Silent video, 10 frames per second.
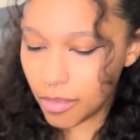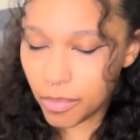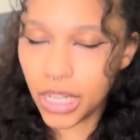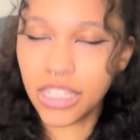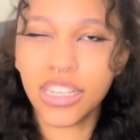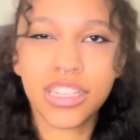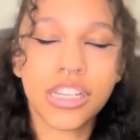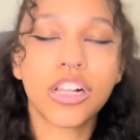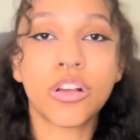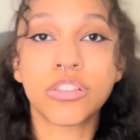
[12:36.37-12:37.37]
pieces
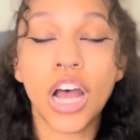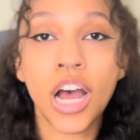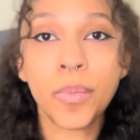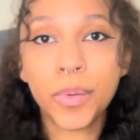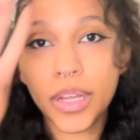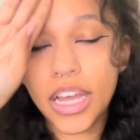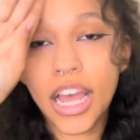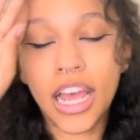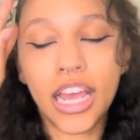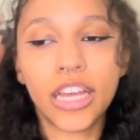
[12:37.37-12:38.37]
close up
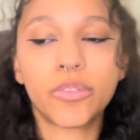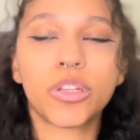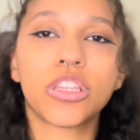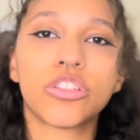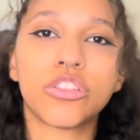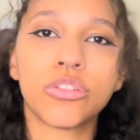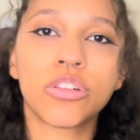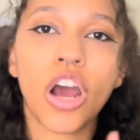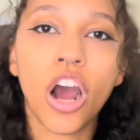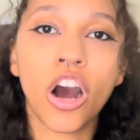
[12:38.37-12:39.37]
and with the suit
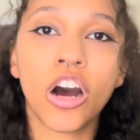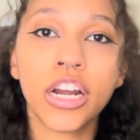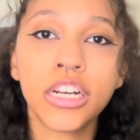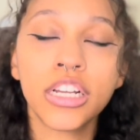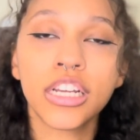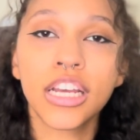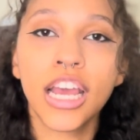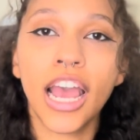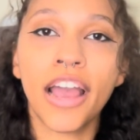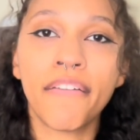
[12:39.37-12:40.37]
on,
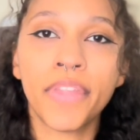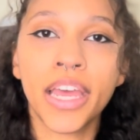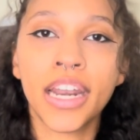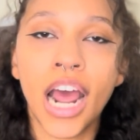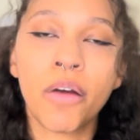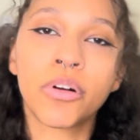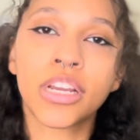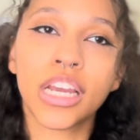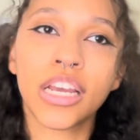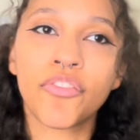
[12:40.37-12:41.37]
and then I will
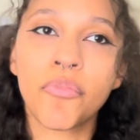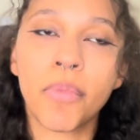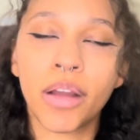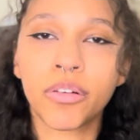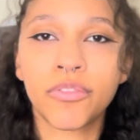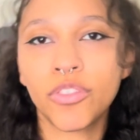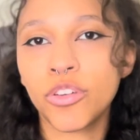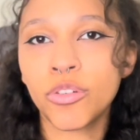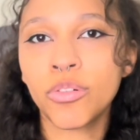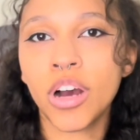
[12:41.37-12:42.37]
give my
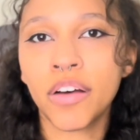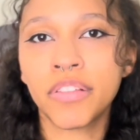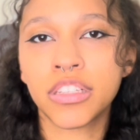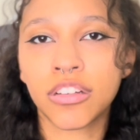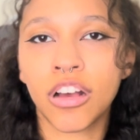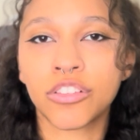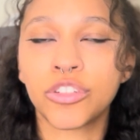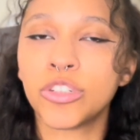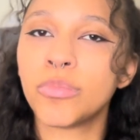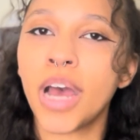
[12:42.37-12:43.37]
review of this
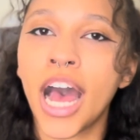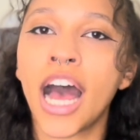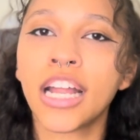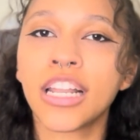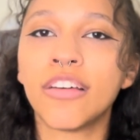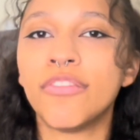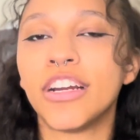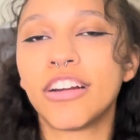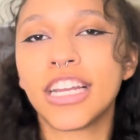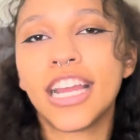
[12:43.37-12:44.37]
costume at the
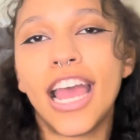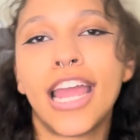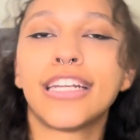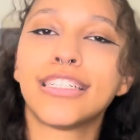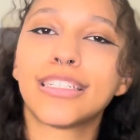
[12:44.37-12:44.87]
very end.